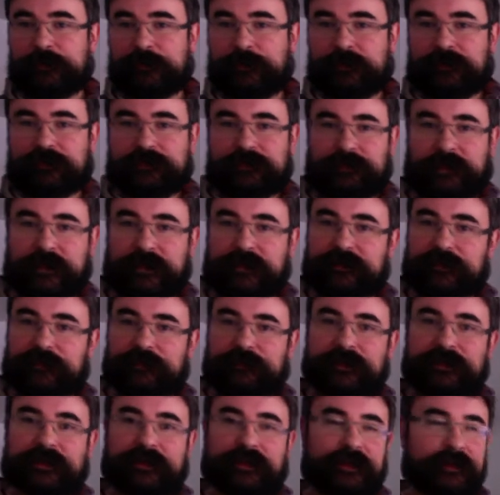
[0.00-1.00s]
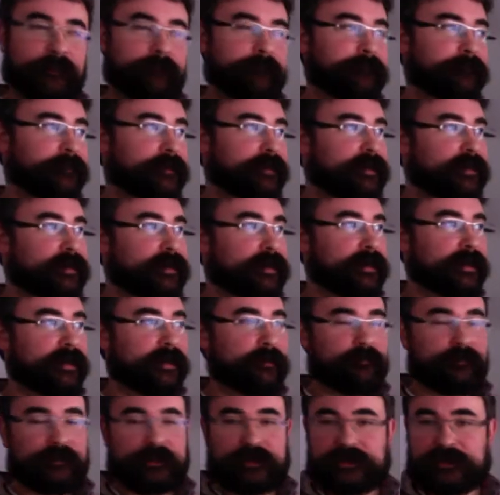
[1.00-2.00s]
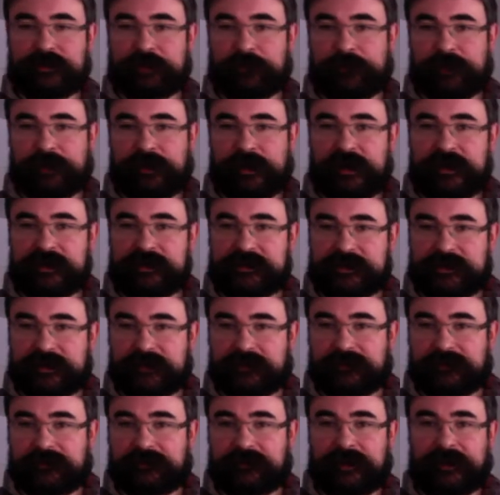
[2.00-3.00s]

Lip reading: We try to be surprising